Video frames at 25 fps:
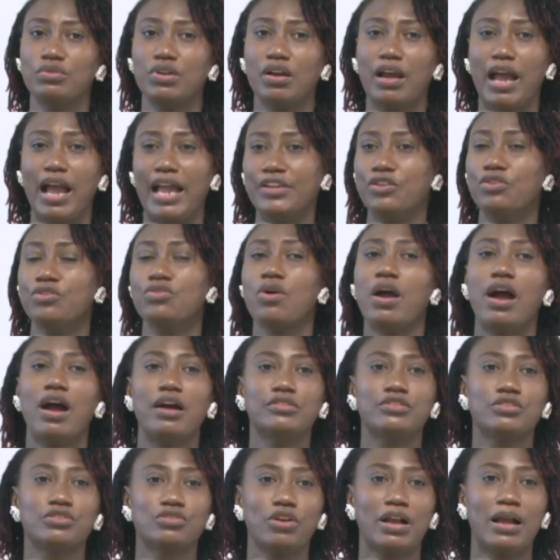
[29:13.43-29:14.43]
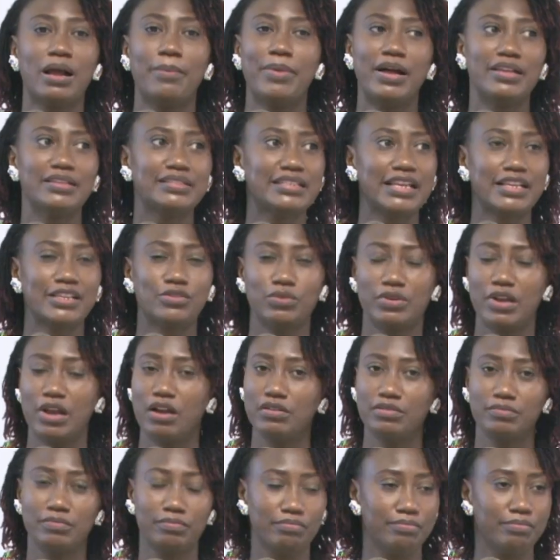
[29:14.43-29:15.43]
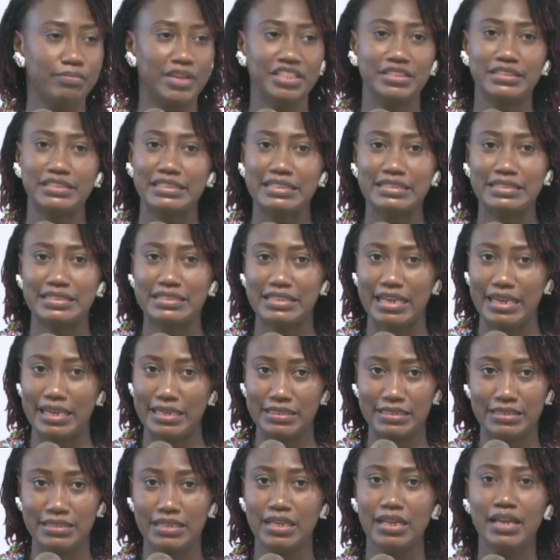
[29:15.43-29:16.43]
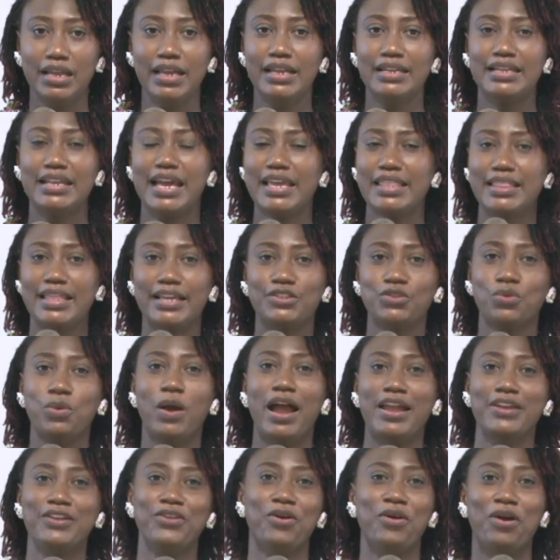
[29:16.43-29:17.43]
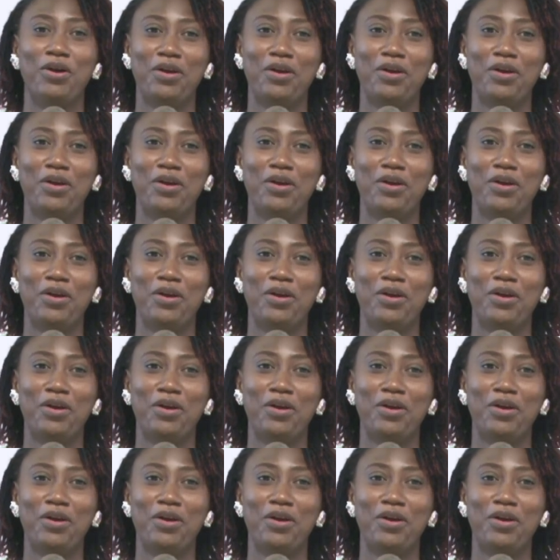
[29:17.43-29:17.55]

I don't know how to talk about sex without mentioning sex. Neither do I know.